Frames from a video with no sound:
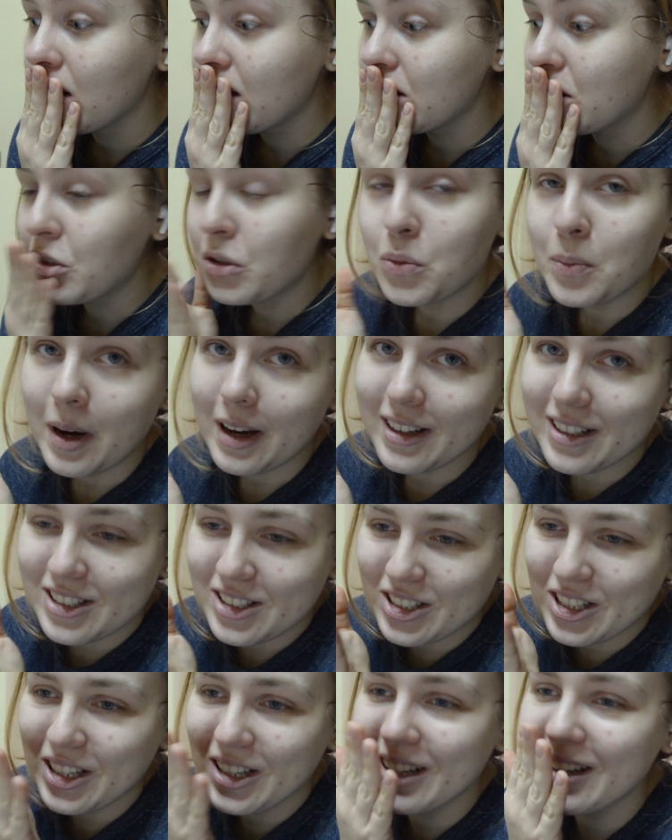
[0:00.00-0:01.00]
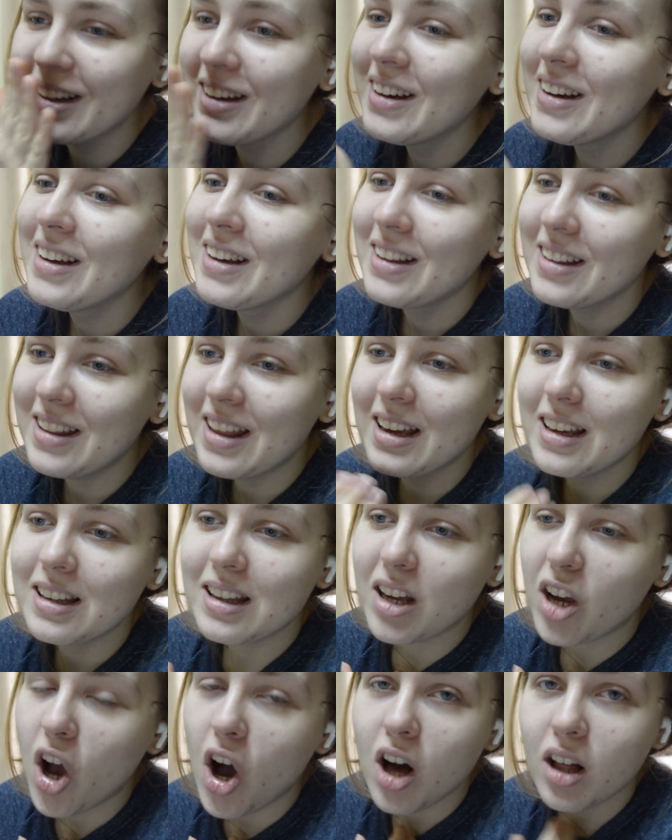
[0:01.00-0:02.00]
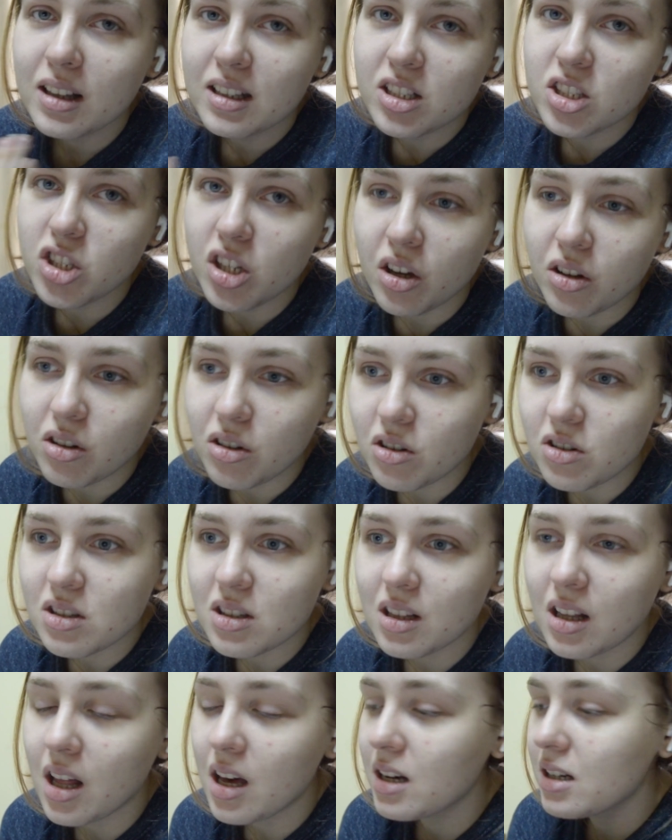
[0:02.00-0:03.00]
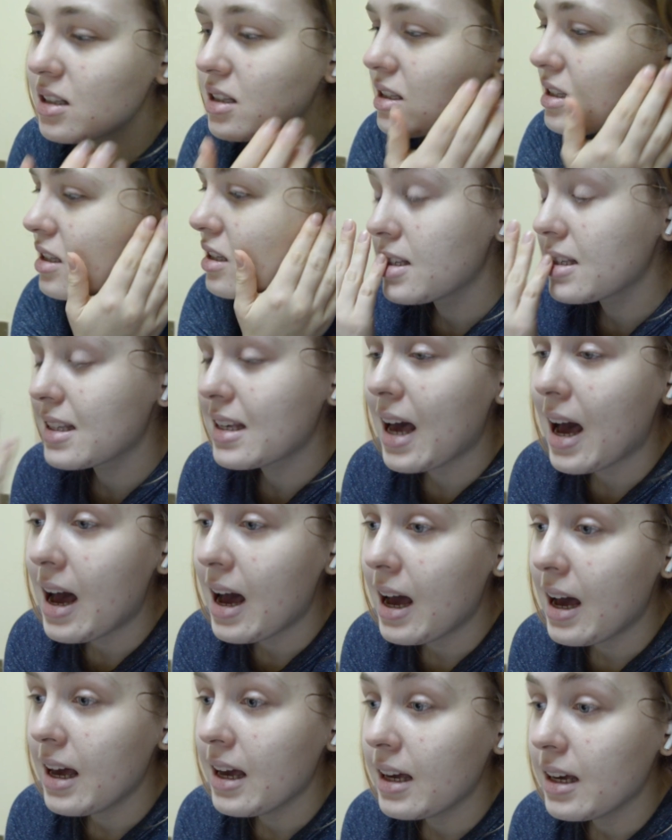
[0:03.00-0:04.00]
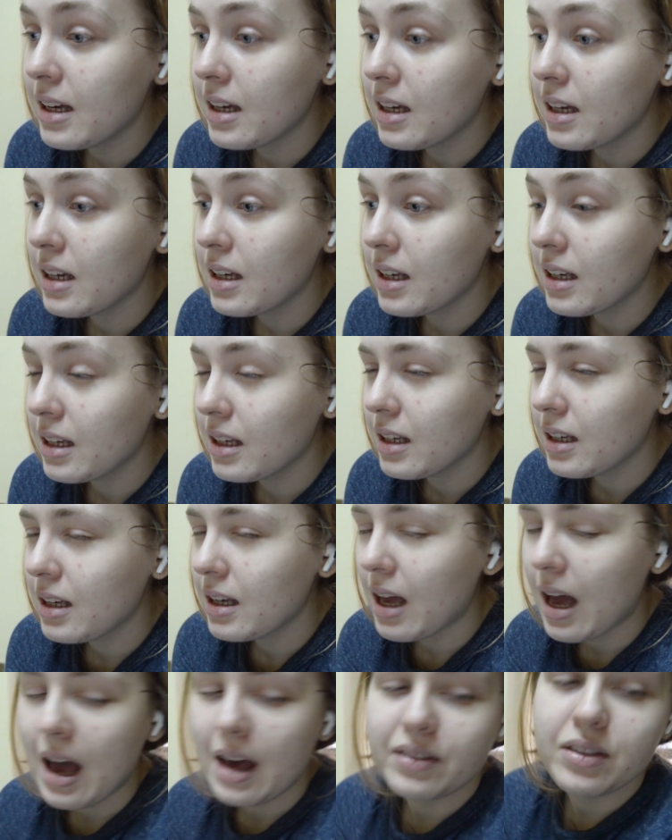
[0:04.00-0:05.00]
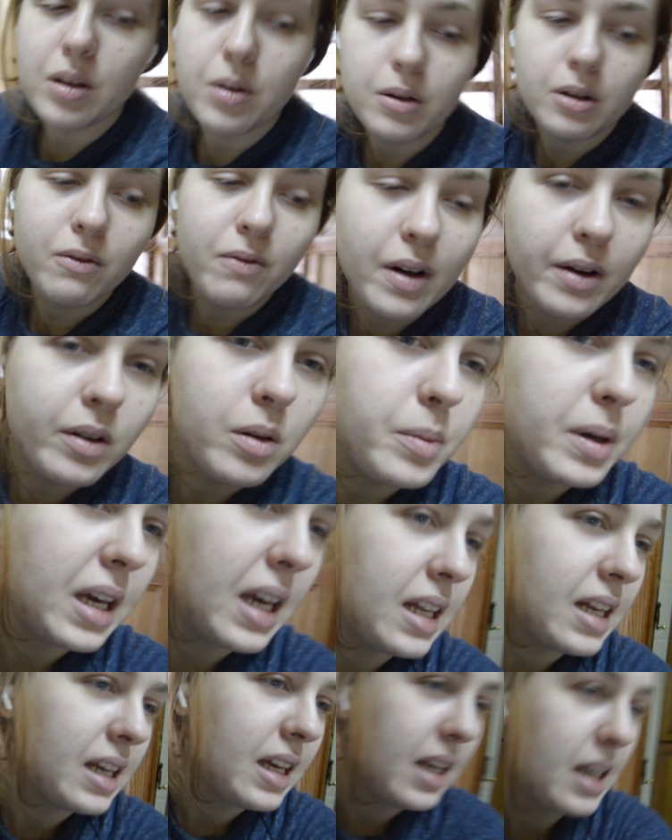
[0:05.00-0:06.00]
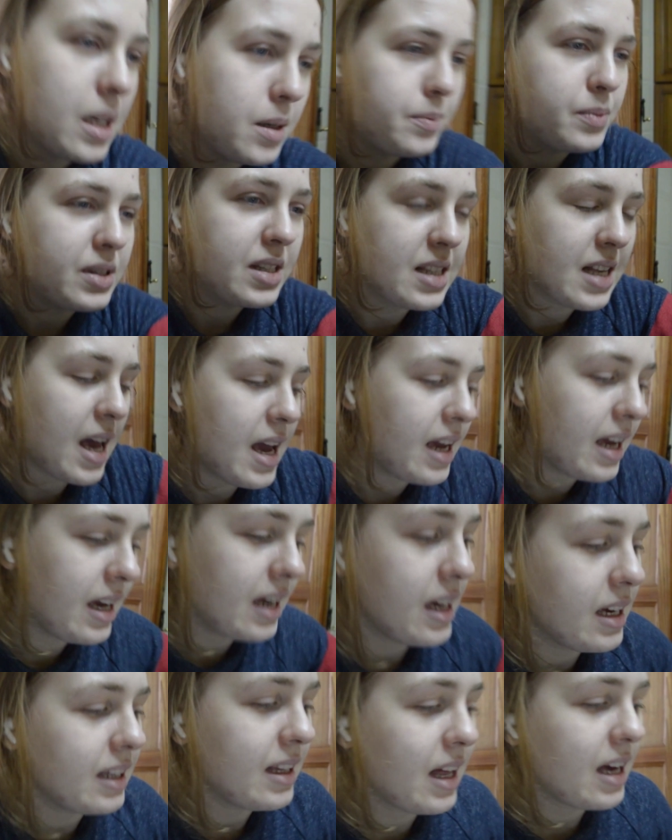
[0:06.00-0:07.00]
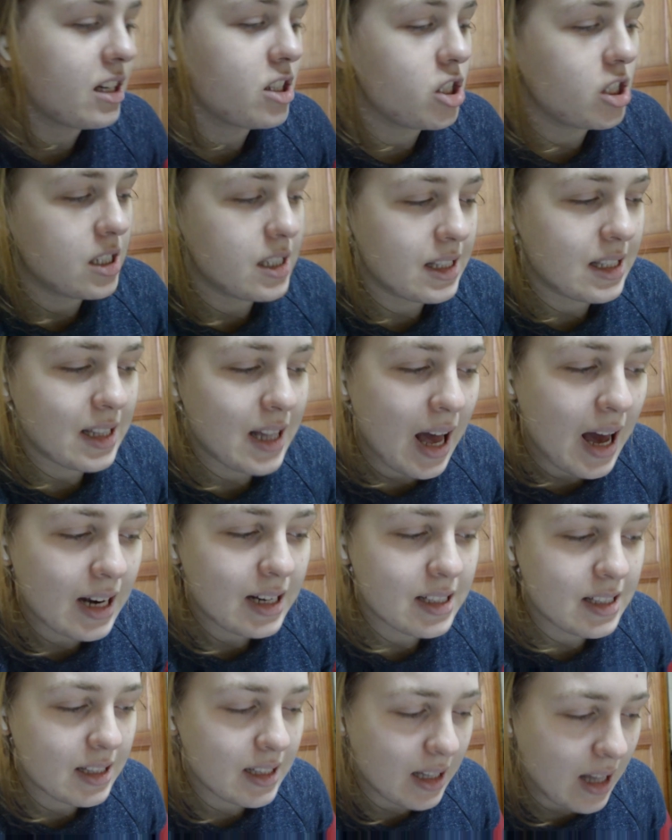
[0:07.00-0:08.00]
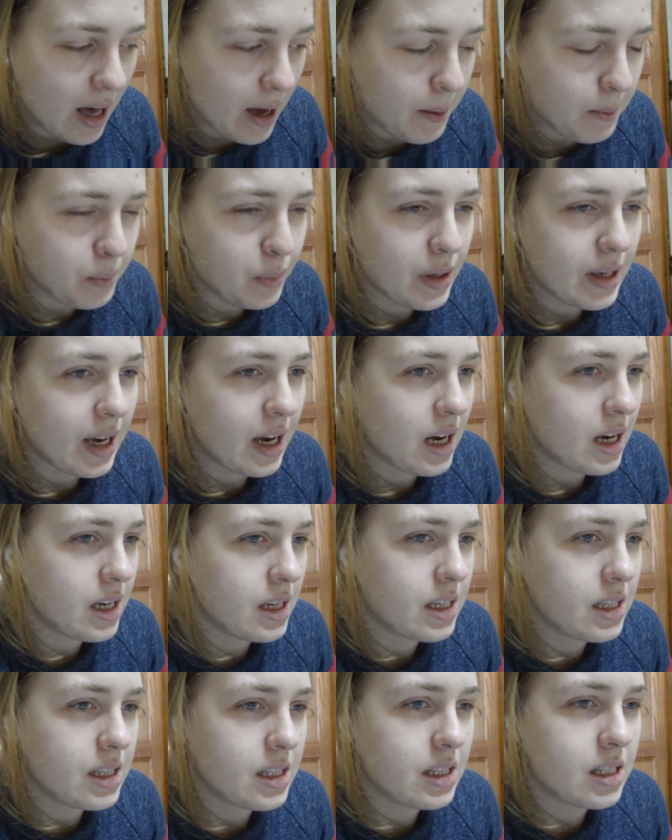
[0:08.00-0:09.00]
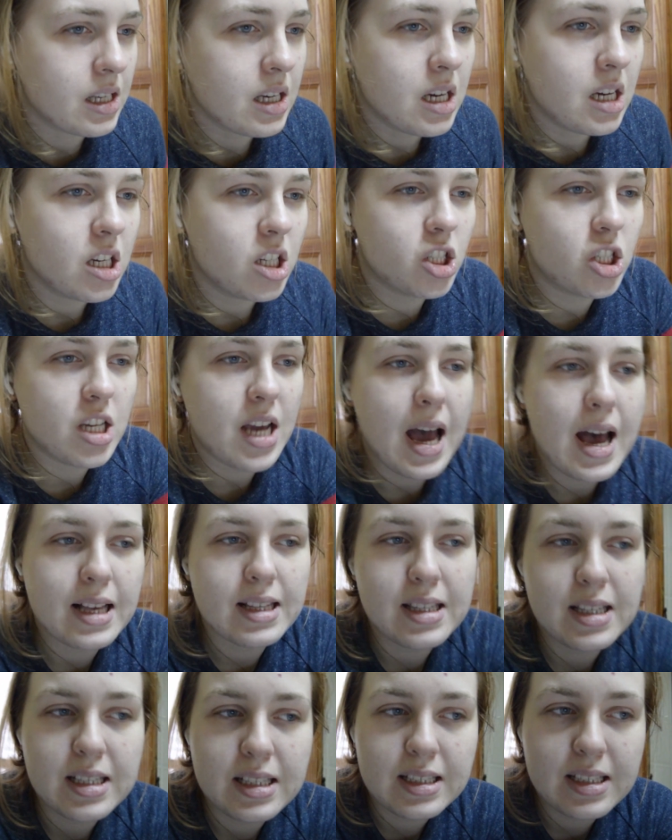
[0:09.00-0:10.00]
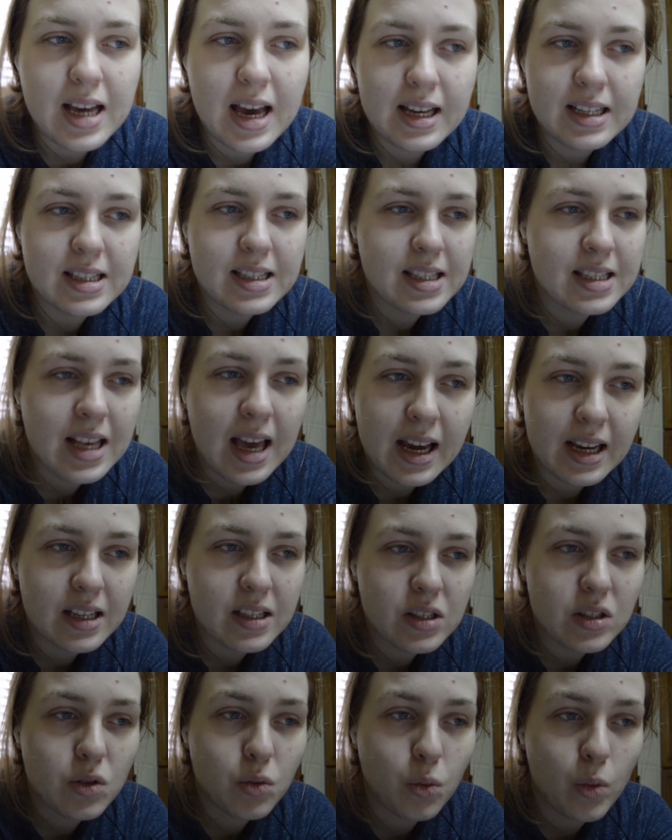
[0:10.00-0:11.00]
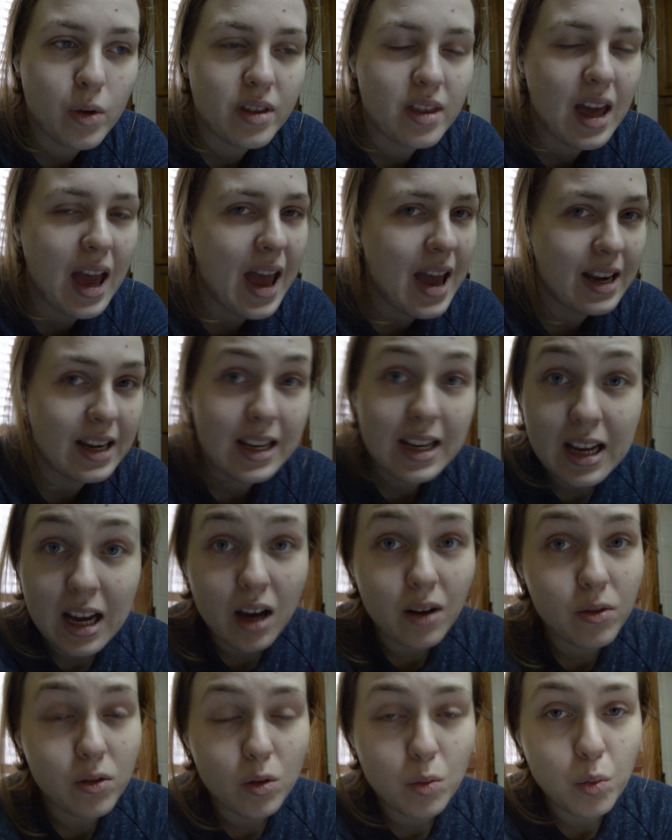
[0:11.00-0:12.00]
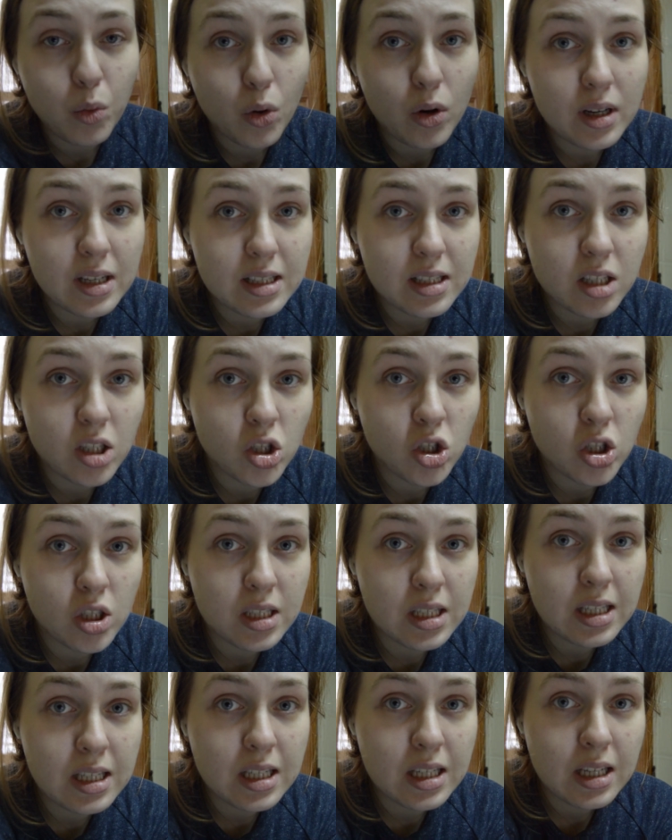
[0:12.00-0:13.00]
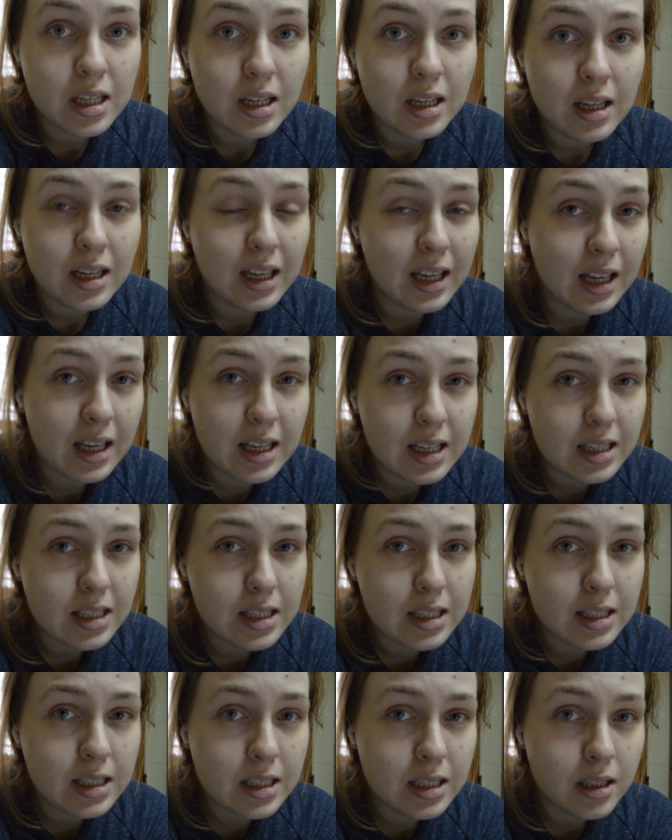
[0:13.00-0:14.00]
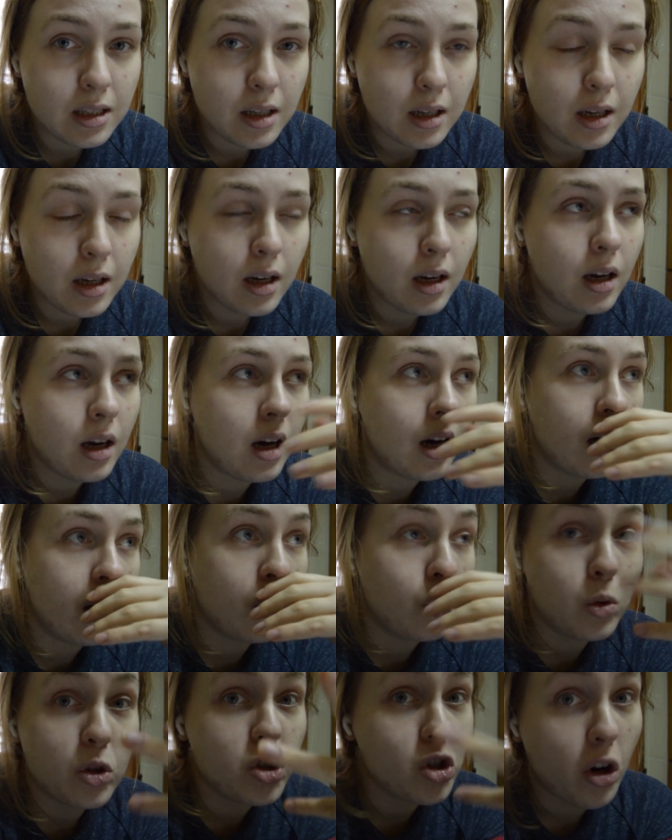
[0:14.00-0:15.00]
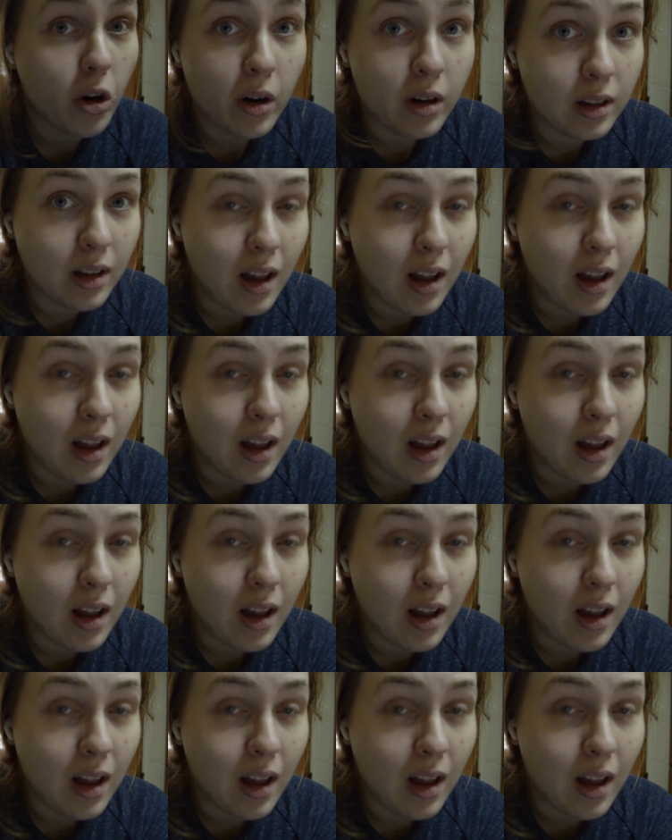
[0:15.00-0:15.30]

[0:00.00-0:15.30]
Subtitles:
too much. They call each other sluts. Sky at the very beginning keeps saying that she's not a slut because she hasn't had sex with any of the boys she kissed, which are a